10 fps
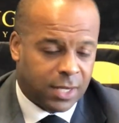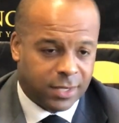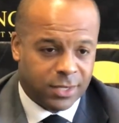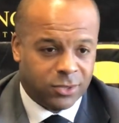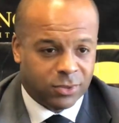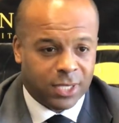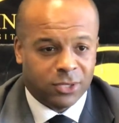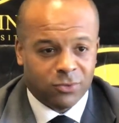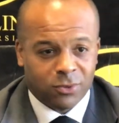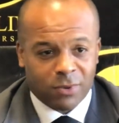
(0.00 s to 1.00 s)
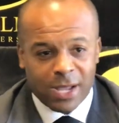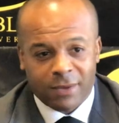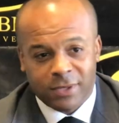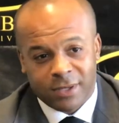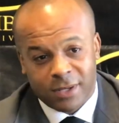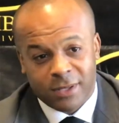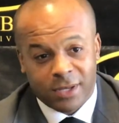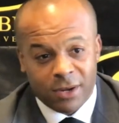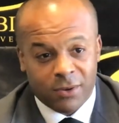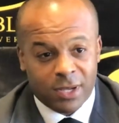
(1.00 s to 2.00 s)
and then you think you've arrived in another
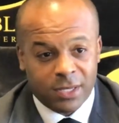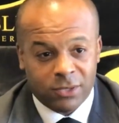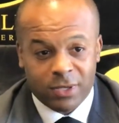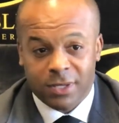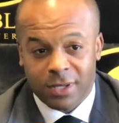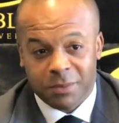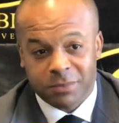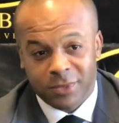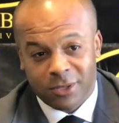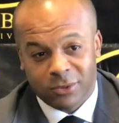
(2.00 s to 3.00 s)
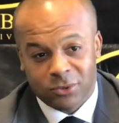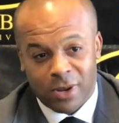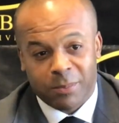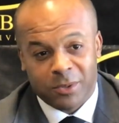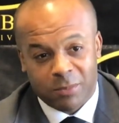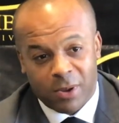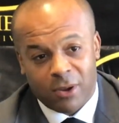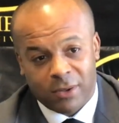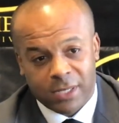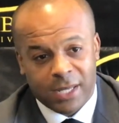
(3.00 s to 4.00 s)
area, and you end up, you know, dropping the
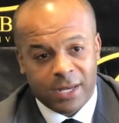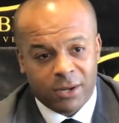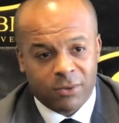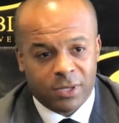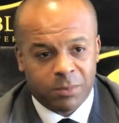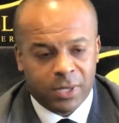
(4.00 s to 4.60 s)
ball in that area.